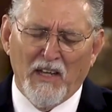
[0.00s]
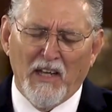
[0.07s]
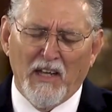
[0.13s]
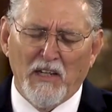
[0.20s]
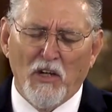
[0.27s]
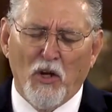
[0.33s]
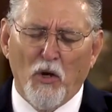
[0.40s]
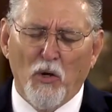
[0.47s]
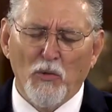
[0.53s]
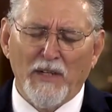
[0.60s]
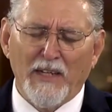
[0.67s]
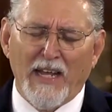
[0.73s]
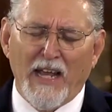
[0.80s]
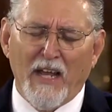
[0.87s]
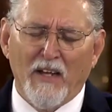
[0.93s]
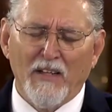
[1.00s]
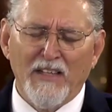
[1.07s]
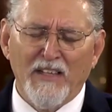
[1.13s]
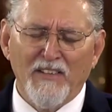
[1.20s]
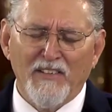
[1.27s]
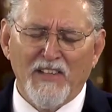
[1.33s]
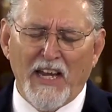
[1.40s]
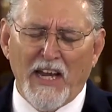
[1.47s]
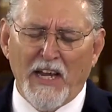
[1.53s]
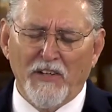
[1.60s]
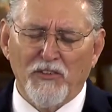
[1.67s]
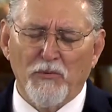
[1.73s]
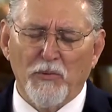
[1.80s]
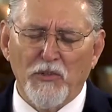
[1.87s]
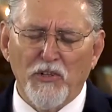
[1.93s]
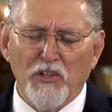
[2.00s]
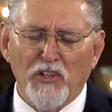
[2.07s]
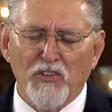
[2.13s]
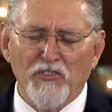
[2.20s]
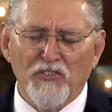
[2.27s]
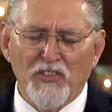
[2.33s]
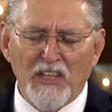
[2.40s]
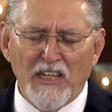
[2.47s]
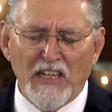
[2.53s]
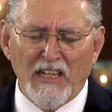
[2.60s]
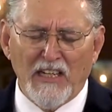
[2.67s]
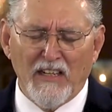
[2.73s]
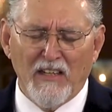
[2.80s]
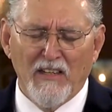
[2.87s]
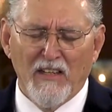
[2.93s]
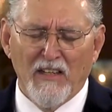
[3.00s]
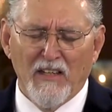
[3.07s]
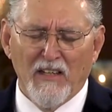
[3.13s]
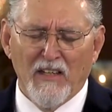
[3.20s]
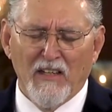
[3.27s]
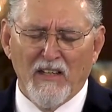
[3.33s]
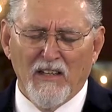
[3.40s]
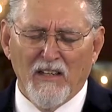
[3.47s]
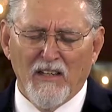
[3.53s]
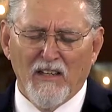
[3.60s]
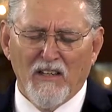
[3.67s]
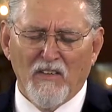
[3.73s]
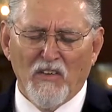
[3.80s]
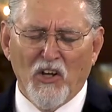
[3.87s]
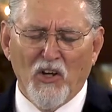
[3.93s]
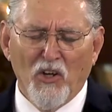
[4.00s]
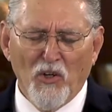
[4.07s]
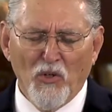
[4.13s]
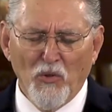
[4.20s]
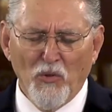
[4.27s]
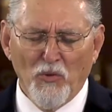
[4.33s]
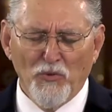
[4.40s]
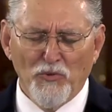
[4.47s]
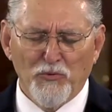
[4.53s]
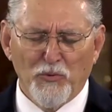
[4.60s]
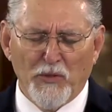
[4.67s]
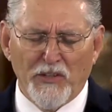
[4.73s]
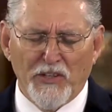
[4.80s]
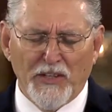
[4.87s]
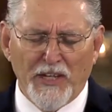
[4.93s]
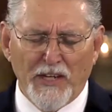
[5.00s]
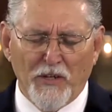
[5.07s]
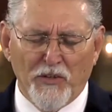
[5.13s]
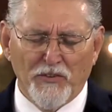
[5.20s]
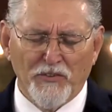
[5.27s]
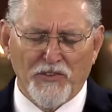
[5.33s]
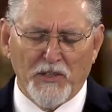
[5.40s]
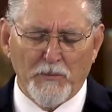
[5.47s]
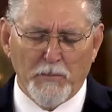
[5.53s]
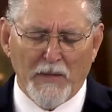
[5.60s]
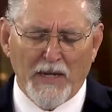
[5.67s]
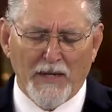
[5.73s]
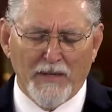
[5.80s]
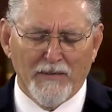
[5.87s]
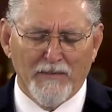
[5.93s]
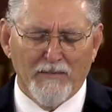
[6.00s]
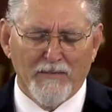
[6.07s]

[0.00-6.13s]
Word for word: and holding out his hands where you could see the holes where the nails had been,